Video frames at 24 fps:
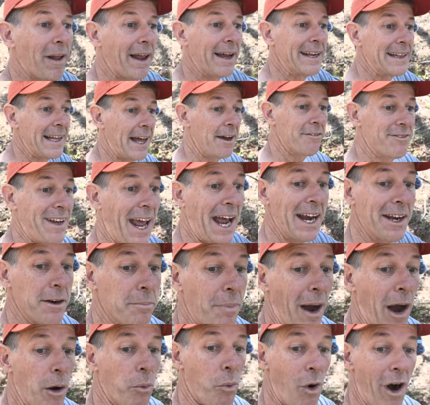playing left-handed
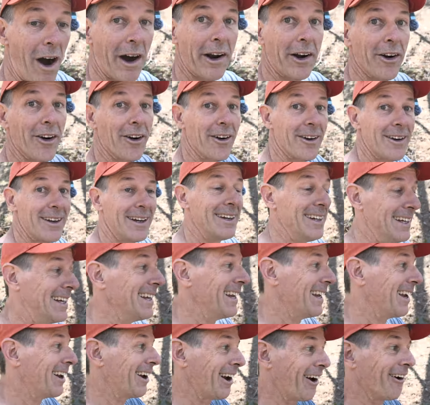by water,
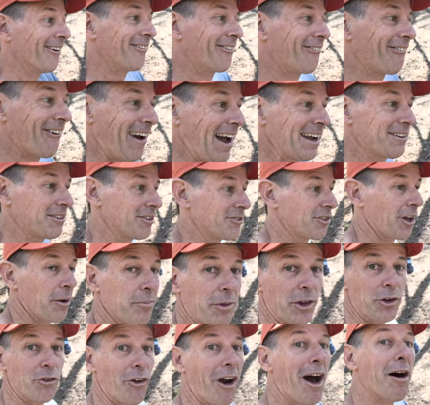you know, ratchets up
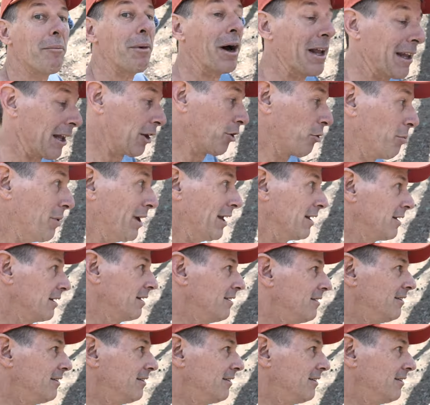the drama a little bit.